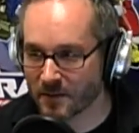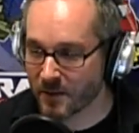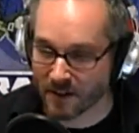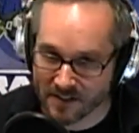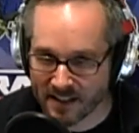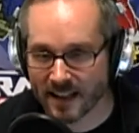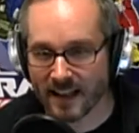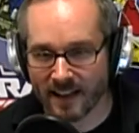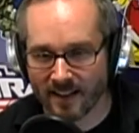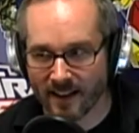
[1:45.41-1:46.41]
New York
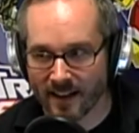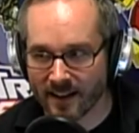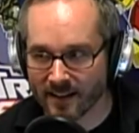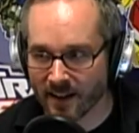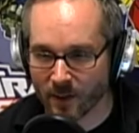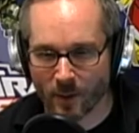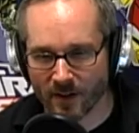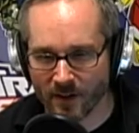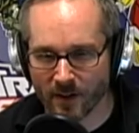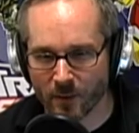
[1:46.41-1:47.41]
City, and then on the
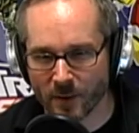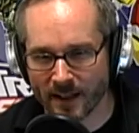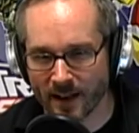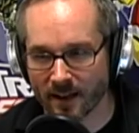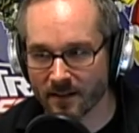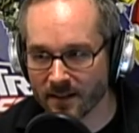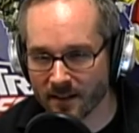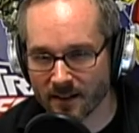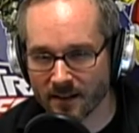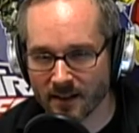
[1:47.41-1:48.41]
West Coast, what do you got? Is it